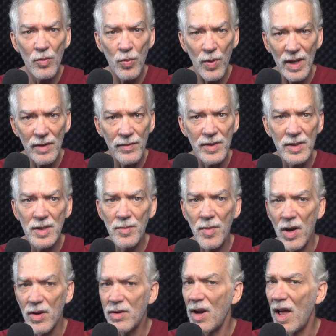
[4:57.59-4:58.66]
relevant to
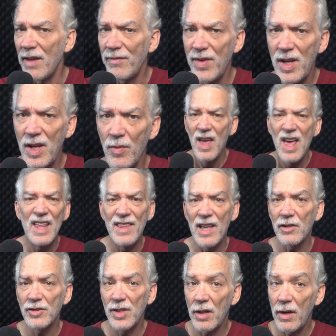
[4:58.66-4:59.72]
modern life anyway. Thou
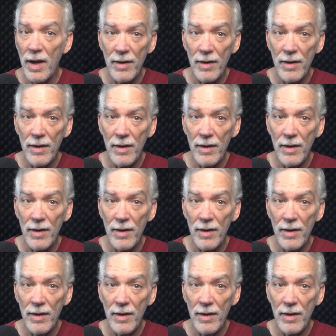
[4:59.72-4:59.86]
shalt have